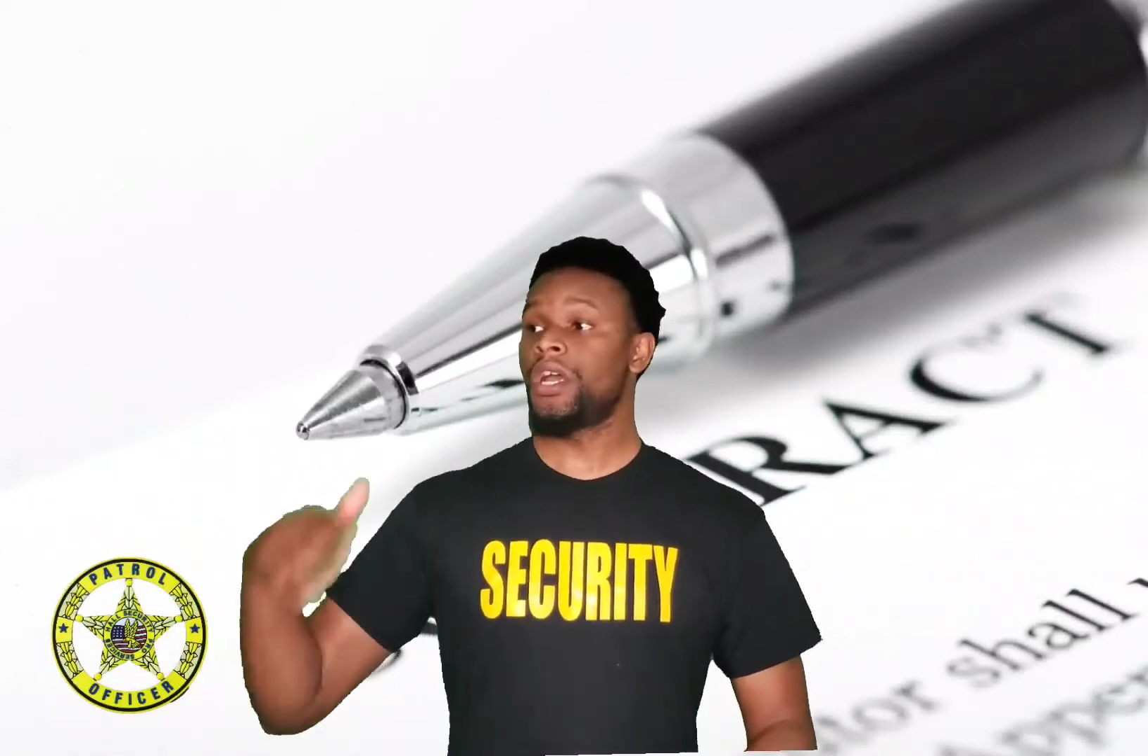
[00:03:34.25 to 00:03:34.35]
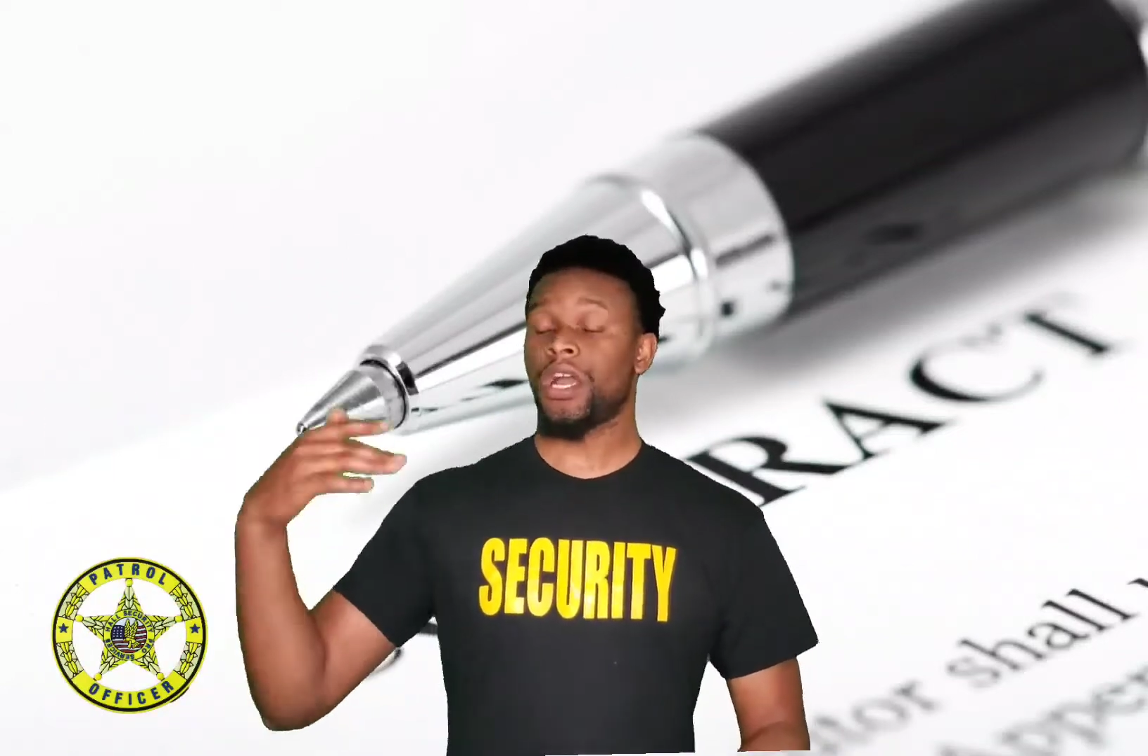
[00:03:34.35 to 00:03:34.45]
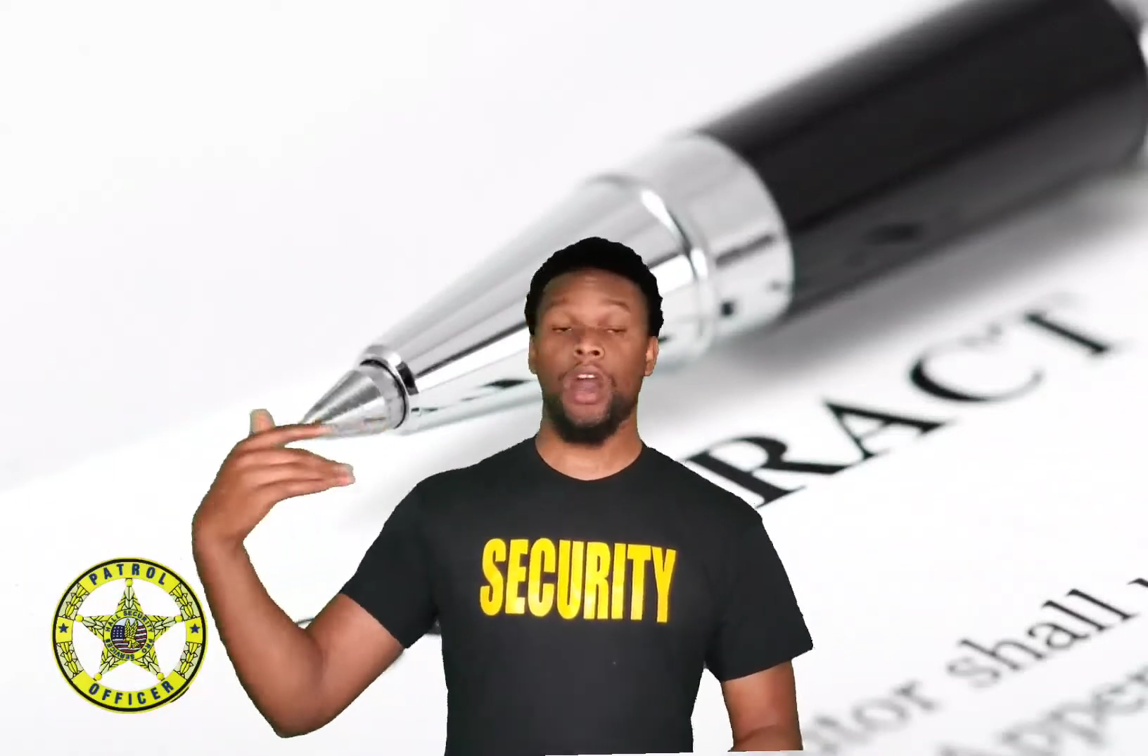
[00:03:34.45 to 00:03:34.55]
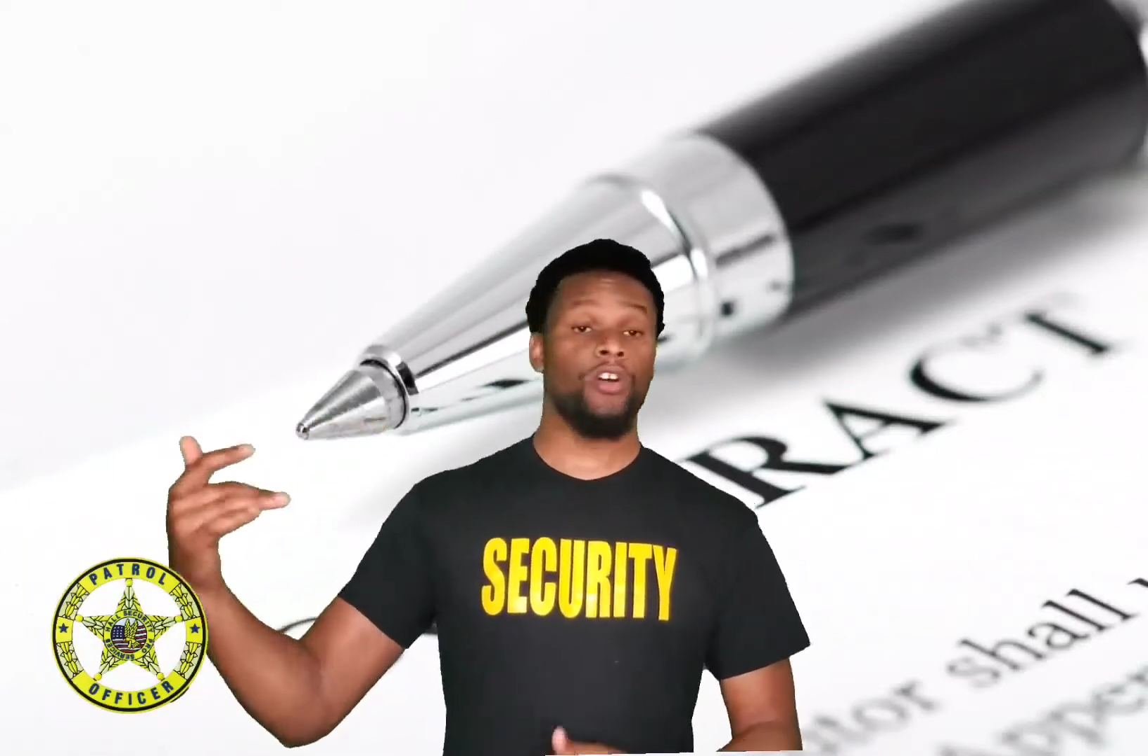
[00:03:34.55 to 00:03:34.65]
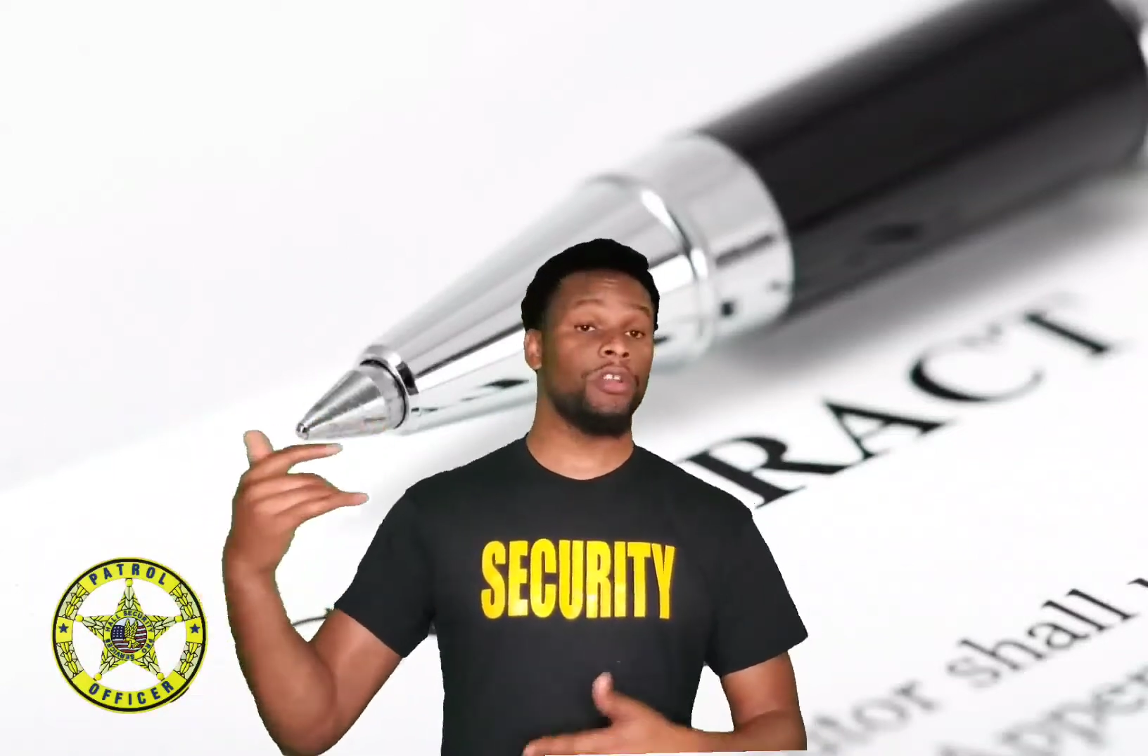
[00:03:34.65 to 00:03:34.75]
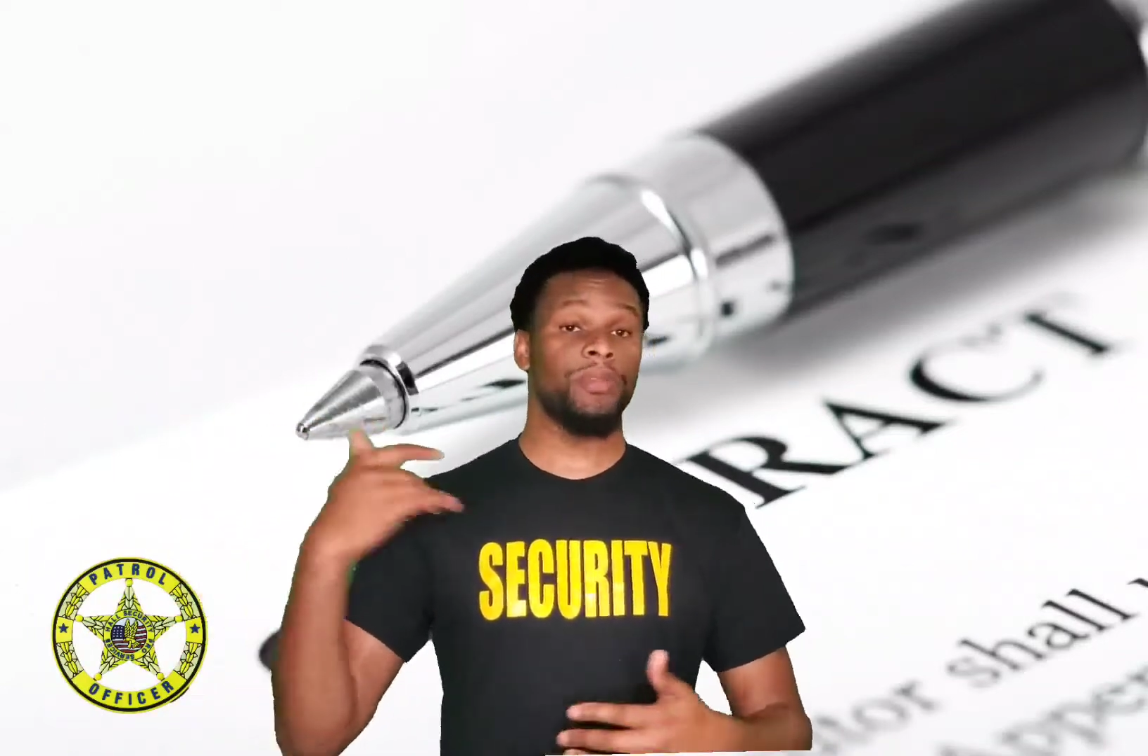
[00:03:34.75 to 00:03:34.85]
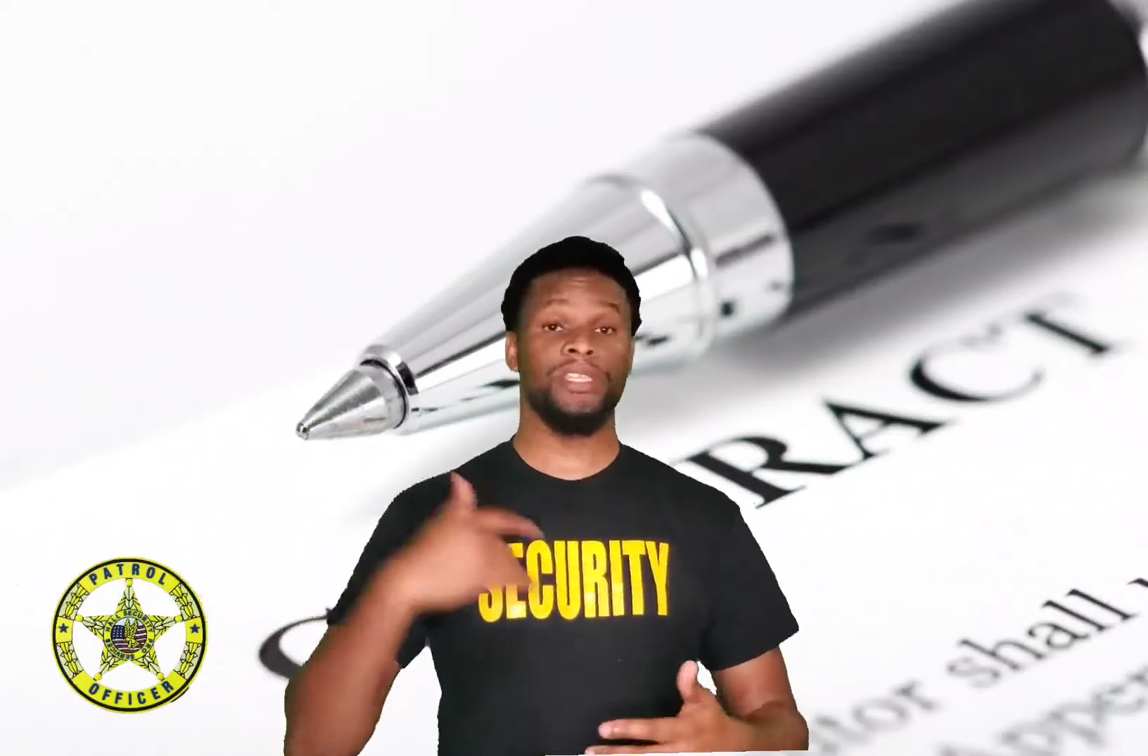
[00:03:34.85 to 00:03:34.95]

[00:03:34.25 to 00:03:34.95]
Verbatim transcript: calling me